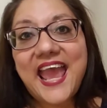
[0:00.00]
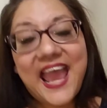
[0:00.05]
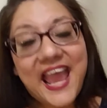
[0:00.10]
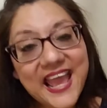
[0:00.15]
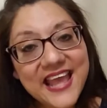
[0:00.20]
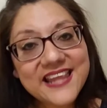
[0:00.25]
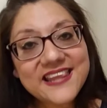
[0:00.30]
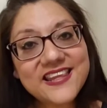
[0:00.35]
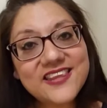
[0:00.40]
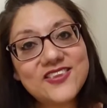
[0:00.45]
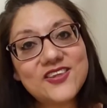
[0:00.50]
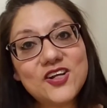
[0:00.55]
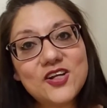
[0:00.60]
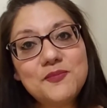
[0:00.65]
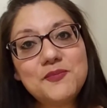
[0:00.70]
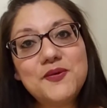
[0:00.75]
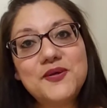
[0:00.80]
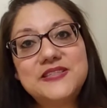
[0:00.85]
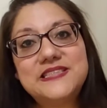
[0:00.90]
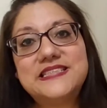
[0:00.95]
And the
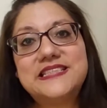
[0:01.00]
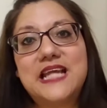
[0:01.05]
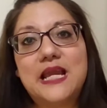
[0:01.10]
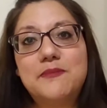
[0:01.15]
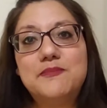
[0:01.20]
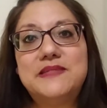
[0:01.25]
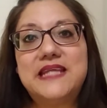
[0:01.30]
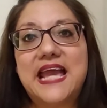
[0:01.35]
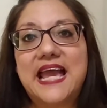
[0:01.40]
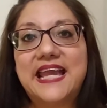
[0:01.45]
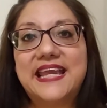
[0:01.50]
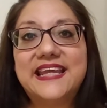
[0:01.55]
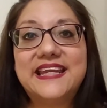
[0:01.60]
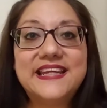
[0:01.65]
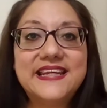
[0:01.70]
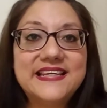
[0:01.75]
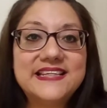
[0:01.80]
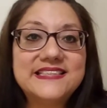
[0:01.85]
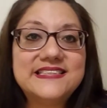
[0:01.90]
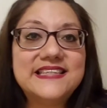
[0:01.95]
third person I'm tagging
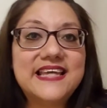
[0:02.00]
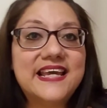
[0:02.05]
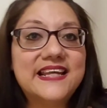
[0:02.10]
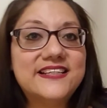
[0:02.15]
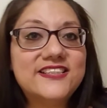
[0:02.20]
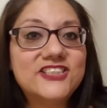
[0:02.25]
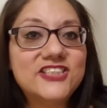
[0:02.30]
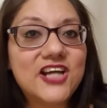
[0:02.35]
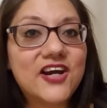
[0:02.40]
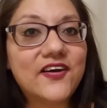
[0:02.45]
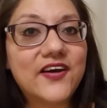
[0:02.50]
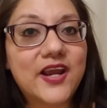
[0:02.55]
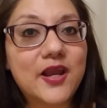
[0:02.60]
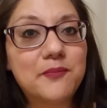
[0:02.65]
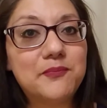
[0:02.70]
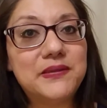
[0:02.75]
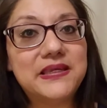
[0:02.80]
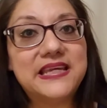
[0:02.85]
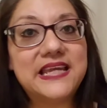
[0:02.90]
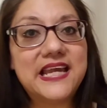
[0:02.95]
is
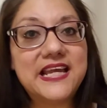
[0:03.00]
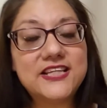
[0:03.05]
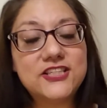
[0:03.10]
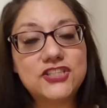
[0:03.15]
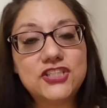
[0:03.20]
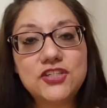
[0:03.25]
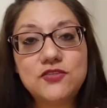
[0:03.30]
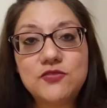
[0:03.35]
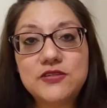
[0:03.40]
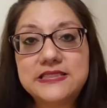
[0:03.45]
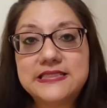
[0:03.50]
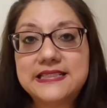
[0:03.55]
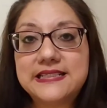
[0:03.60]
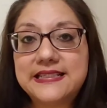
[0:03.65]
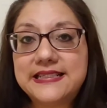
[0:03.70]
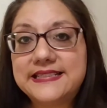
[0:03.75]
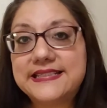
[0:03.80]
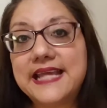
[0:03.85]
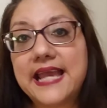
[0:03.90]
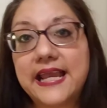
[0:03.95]
Edshara, because she
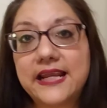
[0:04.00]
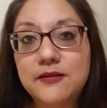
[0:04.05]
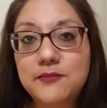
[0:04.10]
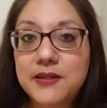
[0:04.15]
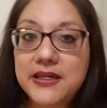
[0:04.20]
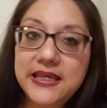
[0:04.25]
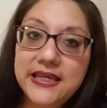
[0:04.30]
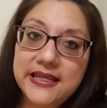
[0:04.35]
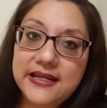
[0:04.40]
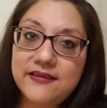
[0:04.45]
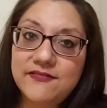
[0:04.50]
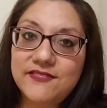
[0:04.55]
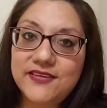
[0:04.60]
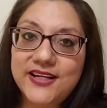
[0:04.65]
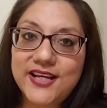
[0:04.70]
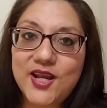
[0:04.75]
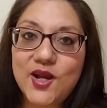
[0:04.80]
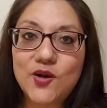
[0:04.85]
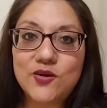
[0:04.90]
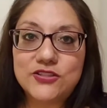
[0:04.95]
recently tagged me in a
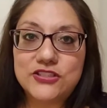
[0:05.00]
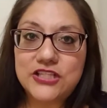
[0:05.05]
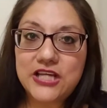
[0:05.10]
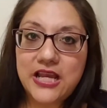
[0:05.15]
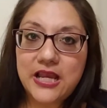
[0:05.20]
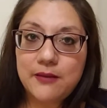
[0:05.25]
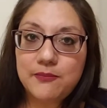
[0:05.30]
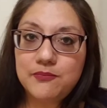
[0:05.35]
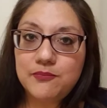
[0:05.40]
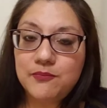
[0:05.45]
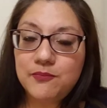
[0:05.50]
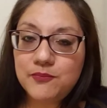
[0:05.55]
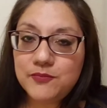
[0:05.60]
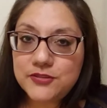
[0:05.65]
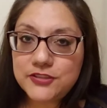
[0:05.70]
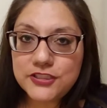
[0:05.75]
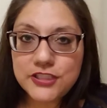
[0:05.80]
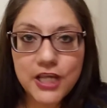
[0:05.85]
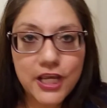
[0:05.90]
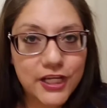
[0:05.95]
video, so I'm
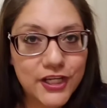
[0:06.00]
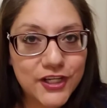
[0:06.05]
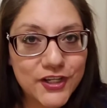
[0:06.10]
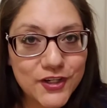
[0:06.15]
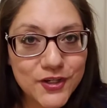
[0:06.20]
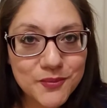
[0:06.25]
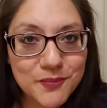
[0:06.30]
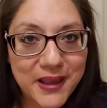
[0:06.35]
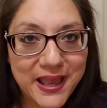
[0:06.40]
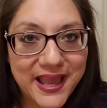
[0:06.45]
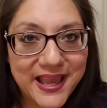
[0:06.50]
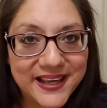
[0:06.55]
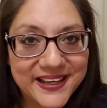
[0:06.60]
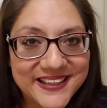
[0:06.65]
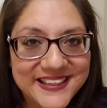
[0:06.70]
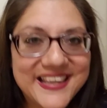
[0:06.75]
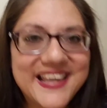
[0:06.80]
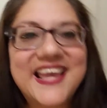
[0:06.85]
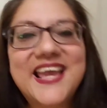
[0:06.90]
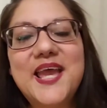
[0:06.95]
tagging her
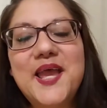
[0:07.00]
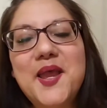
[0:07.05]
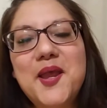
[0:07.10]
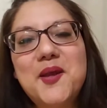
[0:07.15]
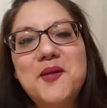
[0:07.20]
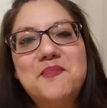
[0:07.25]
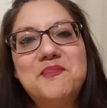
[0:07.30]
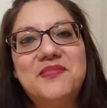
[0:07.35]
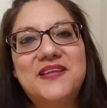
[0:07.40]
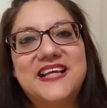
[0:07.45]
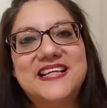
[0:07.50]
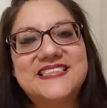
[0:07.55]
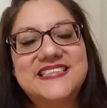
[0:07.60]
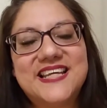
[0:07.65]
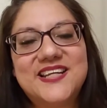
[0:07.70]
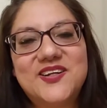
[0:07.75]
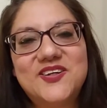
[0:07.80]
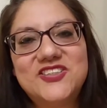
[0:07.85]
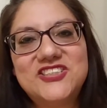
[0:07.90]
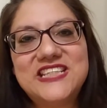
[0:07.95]
back. Plus,
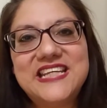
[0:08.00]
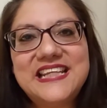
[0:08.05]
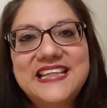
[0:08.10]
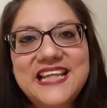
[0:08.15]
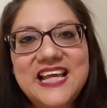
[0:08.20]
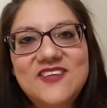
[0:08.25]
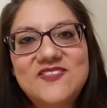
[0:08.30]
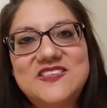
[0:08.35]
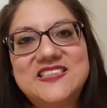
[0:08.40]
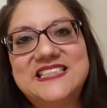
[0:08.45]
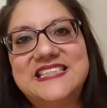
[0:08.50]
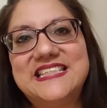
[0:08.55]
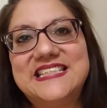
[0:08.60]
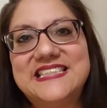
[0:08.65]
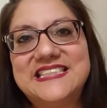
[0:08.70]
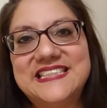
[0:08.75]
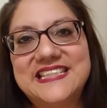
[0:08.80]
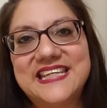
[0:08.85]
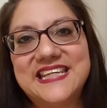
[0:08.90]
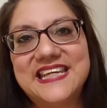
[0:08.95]
I know she loves
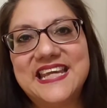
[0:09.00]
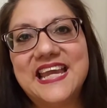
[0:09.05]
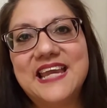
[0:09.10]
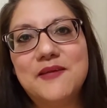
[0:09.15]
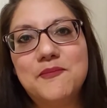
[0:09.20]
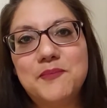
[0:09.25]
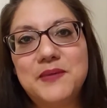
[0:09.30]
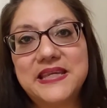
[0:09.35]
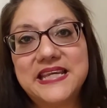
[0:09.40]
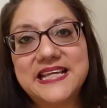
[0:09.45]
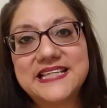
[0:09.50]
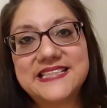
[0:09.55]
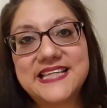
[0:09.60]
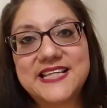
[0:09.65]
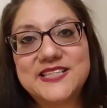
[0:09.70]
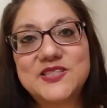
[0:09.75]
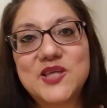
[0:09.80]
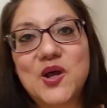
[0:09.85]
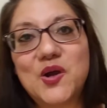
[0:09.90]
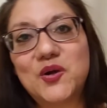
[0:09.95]
Disney because I
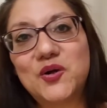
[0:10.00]
saw